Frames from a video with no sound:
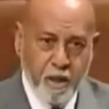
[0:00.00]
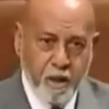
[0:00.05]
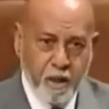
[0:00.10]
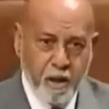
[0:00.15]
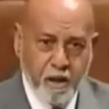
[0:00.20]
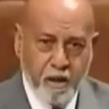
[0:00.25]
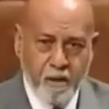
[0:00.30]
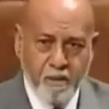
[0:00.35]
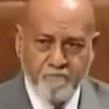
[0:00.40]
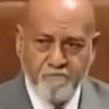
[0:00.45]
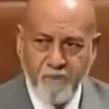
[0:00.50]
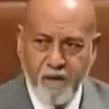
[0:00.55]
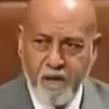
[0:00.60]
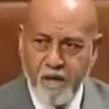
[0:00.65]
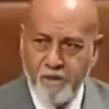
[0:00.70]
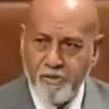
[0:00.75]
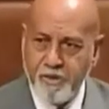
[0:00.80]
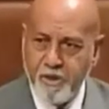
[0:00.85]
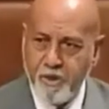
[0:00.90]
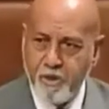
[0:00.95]

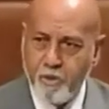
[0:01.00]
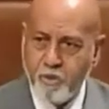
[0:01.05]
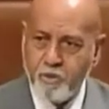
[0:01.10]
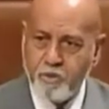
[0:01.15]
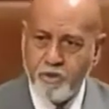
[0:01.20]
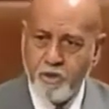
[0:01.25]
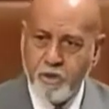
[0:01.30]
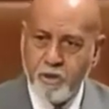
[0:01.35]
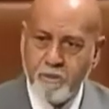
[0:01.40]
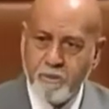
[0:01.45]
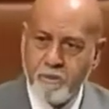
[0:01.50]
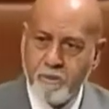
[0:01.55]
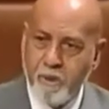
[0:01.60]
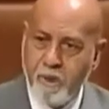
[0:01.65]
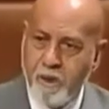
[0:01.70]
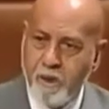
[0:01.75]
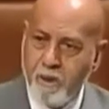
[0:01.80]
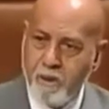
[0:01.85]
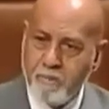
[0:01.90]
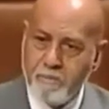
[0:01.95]
the notion
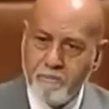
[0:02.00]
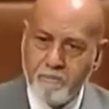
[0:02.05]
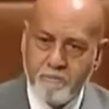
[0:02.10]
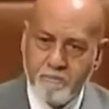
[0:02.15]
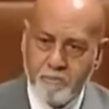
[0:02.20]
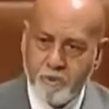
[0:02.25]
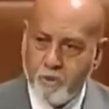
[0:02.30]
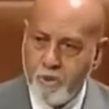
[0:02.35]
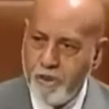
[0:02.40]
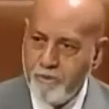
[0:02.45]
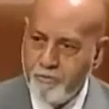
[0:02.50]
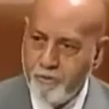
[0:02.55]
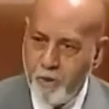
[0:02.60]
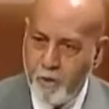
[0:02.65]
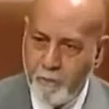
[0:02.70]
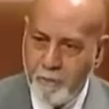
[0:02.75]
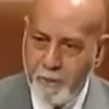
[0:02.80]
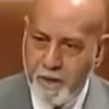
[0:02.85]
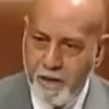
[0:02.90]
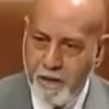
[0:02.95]
on 3 or
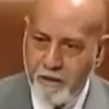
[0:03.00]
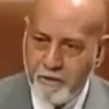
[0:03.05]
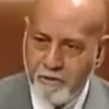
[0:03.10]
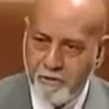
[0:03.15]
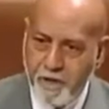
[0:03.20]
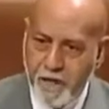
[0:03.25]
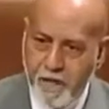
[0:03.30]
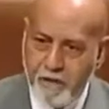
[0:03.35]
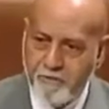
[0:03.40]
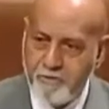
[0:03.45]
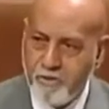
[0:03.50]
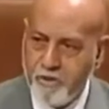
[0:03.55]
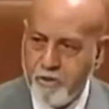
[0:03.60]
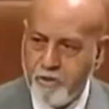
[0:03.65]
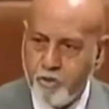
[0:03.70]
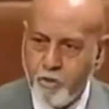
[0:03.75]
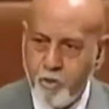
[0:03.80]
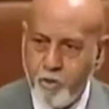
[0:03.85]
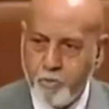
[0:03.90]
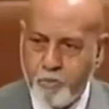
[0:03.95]
4 paragraphs
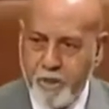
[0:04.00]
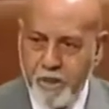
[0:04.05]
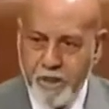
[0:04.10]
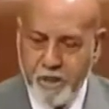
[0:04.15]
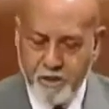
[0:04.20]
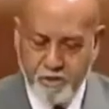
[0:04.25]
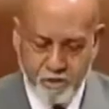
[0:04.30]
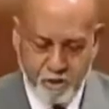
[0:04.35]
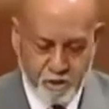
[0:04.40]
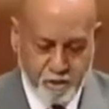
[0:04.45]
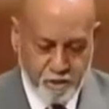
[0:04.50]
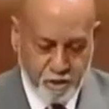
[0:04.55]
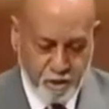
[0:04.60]
and 2 pages